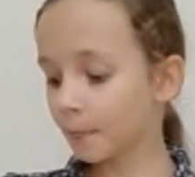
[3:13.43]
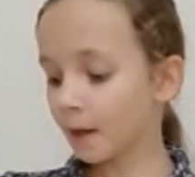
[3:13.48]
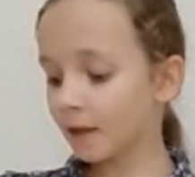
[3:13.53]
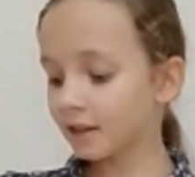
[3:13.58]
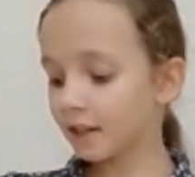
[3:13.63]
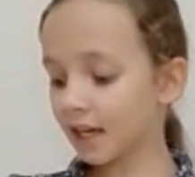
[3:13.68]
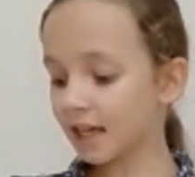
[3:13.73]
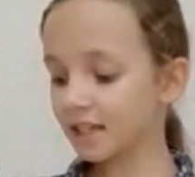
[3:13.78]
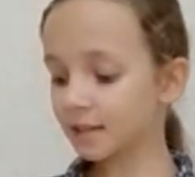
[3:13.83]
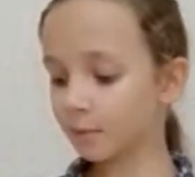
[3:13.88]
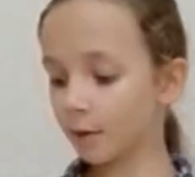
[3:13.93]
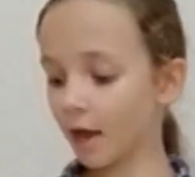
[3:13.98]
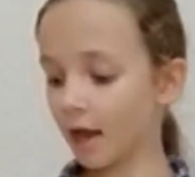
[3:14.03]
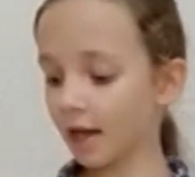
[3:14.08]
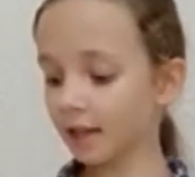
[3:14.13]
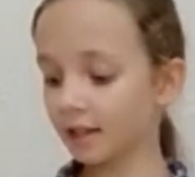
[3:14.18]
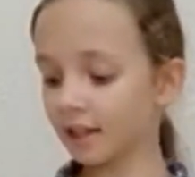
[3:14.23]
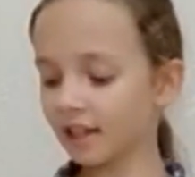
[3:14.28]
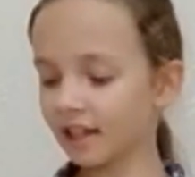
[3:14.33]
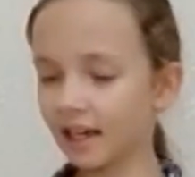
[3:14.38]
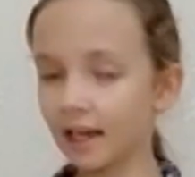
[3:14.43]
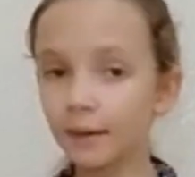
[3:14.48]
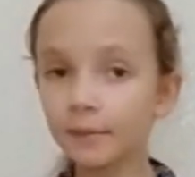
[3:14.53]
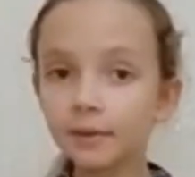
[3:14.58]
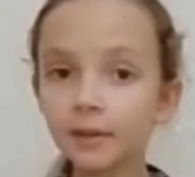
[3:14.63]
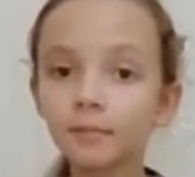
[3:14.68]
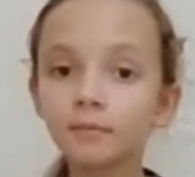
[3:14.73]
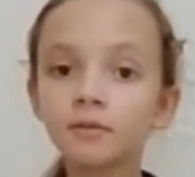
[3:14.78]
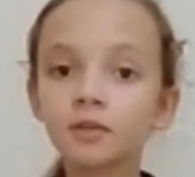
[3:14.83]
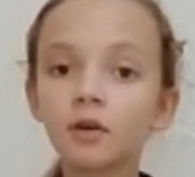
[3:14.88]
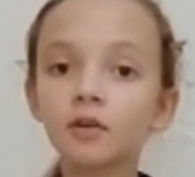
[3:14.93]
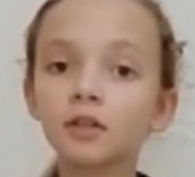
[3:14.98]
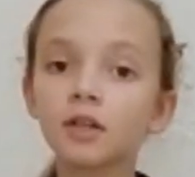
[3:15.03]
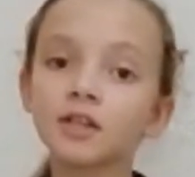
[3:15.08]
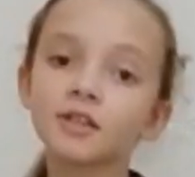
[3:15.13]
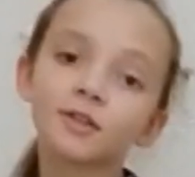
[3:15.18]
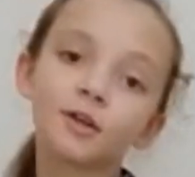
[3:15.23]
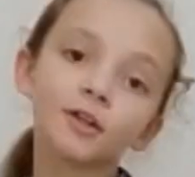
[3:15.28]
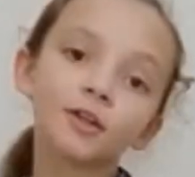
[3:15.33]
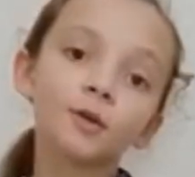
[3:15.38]
That's why I think Epsom salt is
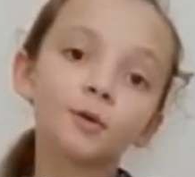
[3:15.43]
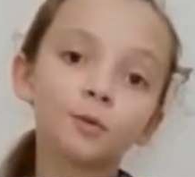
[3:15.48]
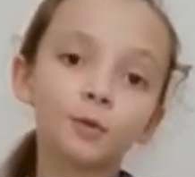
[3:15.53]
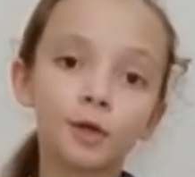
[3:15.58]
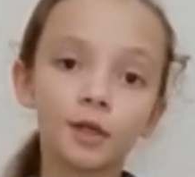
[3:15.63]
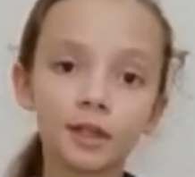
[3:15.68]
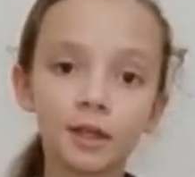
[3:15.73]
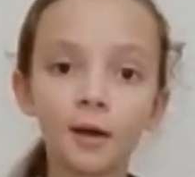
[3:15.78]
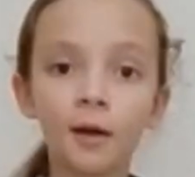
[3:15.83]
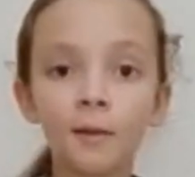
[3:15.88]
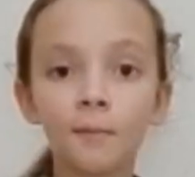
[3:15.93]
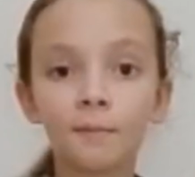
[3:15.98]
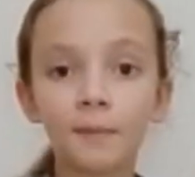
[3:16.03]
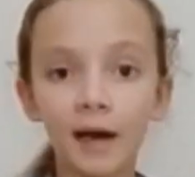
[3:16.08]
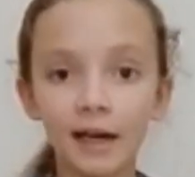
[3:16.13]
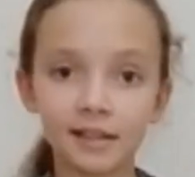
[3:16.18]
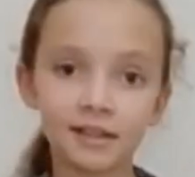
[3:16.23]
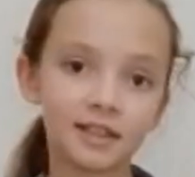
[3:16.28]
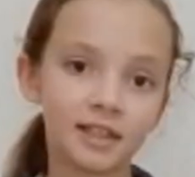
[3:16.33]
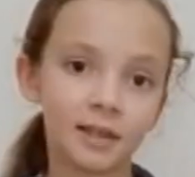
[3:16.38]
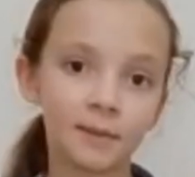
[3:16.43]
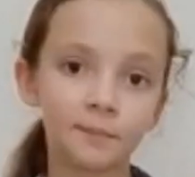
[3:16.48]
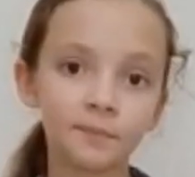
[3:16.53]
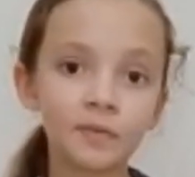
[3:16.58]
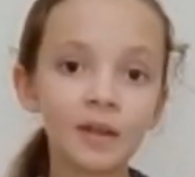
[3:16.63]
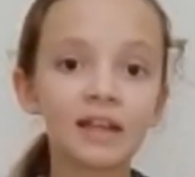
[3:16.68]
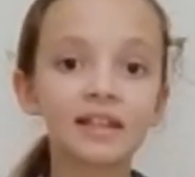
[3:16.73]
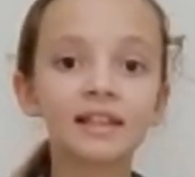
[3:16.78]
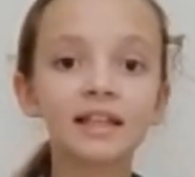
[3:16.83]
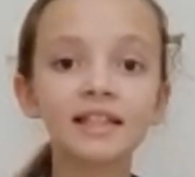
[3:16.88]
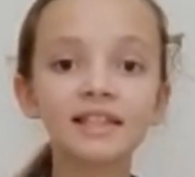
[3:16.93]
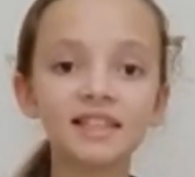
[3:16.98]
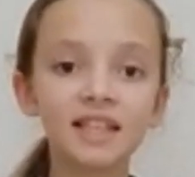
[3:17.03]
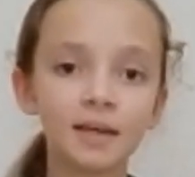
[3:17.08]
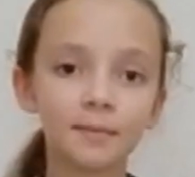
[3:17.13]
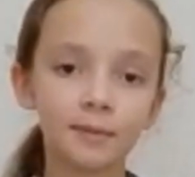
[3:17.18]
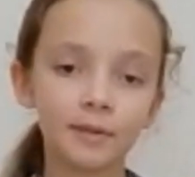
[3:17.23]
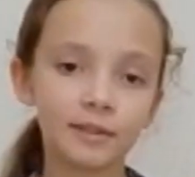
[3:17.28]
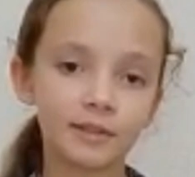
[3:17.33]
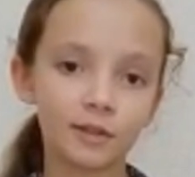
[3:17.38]
going to work better than
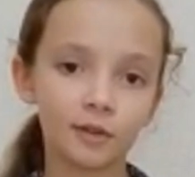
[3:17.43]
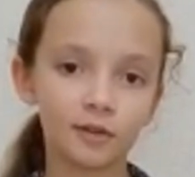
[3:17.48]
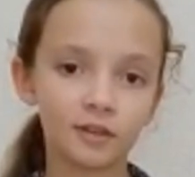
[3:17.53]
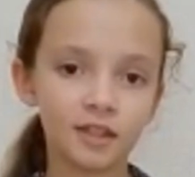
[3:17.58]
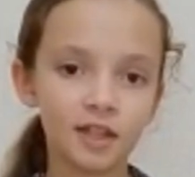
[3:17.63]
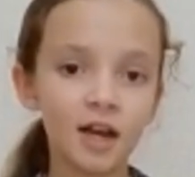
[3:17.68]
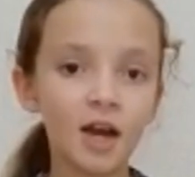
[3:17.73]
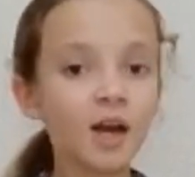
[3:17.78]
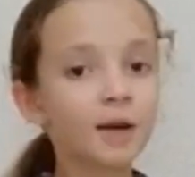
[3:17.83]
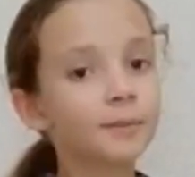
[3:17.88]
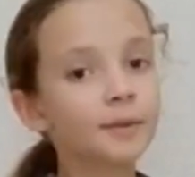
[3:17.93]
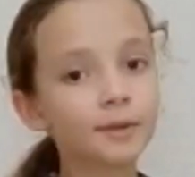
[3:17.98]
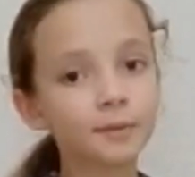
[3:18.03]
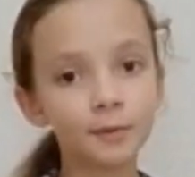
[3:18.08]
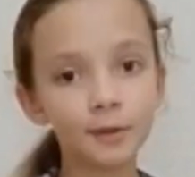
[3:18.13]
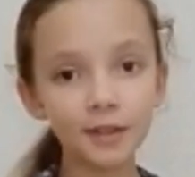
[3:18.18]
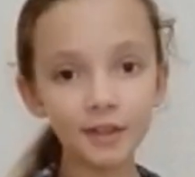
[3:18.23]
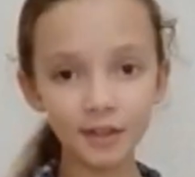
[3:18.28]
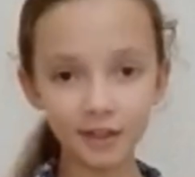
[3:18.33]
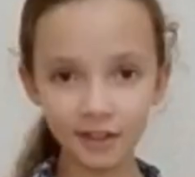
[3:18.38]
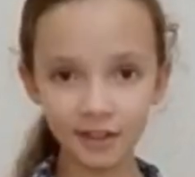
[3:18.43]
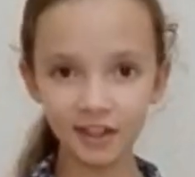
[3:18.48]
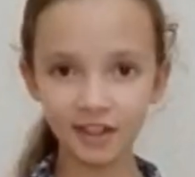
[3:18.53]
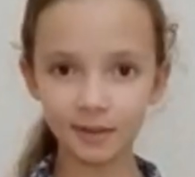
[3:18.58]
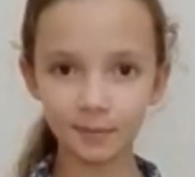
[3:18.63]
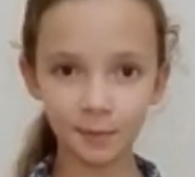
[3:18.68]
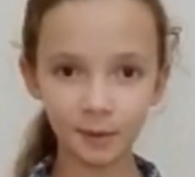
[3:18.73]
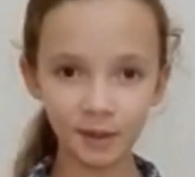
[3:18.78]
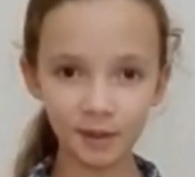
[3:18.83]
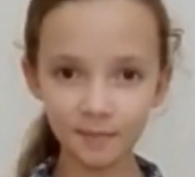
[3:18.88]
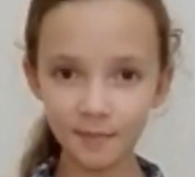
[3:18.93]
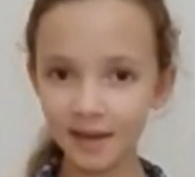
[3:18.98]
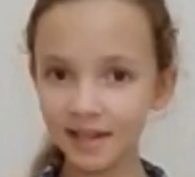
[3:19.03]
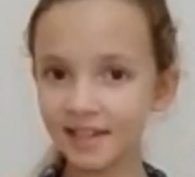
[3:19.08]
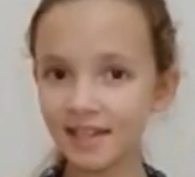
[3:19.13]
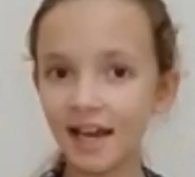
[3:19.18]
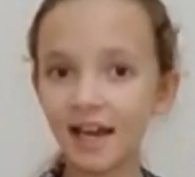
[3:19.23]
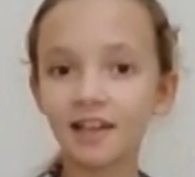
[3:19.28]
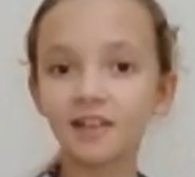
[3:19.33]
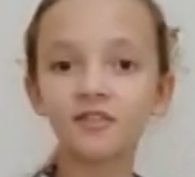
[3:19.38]
table salt. But we're going to experiment
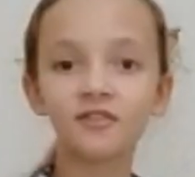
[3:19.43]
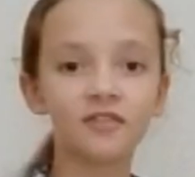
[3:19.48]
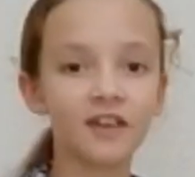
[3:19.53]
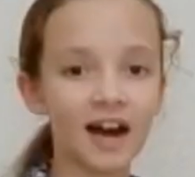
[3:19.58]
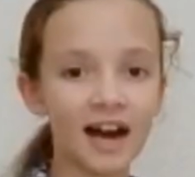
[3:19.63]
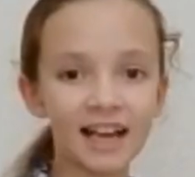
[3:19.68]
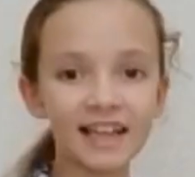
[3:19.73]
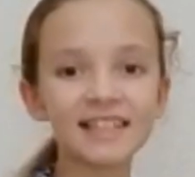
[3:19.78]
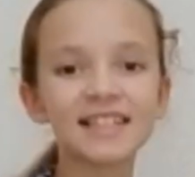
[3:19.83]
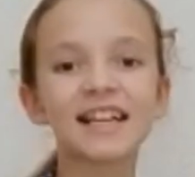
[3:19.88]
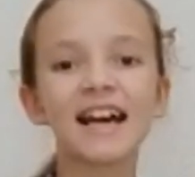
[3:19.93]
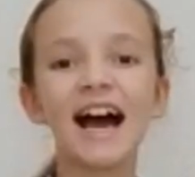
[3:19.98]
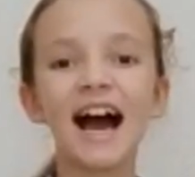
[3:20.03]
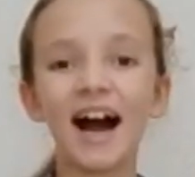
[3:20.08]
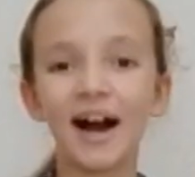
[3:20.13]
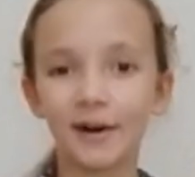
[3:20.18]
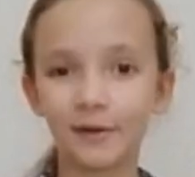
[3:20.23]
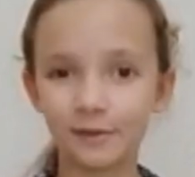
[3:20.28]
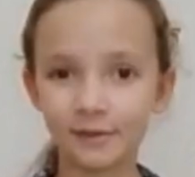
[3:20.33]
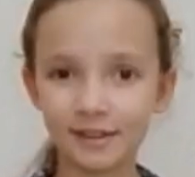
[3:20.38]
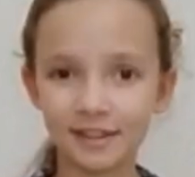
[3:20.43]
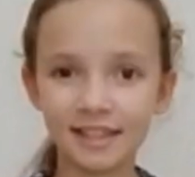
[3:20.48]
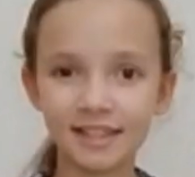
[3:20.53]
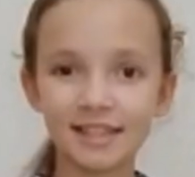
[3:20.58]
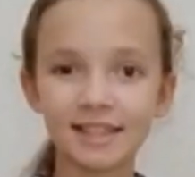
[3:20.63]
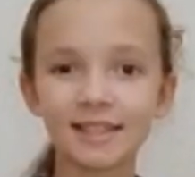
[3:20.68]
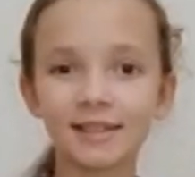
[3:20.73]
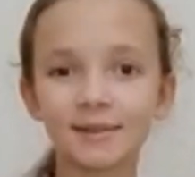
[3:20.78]
and find out.